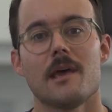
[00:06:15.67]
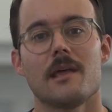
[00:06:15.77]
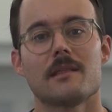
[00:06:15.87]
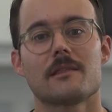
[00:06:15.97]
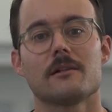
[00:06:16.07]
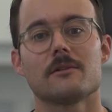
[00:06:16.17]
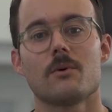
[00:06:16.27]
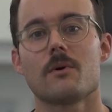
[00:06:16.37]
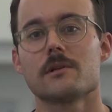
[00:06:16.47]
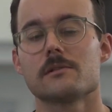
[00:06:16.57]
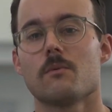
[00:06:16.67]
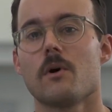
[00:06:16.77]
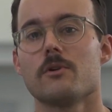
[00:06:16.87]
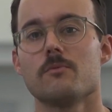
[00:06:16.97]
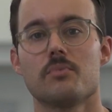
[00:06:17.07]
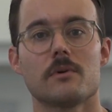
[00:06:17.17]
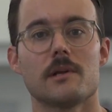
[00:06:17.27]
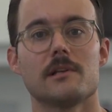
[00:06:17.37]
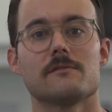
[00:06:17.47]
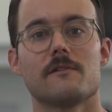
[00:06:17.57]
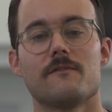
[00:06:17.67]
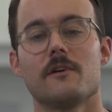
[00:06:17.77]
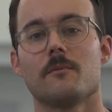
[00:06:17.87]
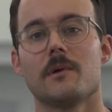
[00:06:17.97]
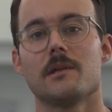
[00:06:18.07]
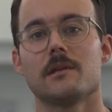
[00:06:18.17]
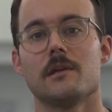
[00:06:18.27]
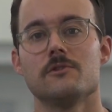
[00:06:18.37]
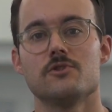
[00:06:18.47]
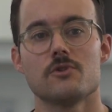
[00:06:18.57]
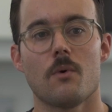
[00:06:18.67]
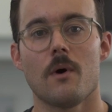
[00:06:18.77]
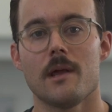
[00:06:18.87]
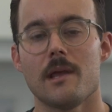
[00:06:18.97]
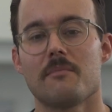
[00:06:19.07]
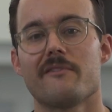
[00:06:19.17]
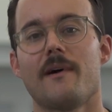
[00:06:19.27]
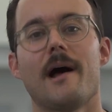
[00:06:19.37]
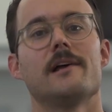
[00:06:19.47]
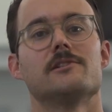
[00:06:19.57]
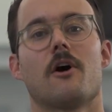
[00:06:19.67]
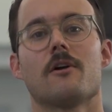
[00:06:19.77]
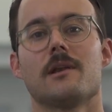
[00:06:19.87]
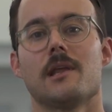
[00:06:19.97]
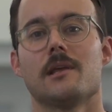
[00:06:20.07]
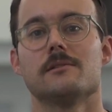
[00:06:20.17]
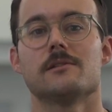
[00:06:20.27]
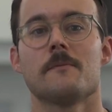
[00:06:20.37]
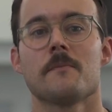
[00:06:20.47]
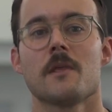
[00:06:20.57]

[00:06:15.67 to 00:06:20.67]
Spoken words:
and that the Lord is the one who brings fulfillment and joy and provides our needs.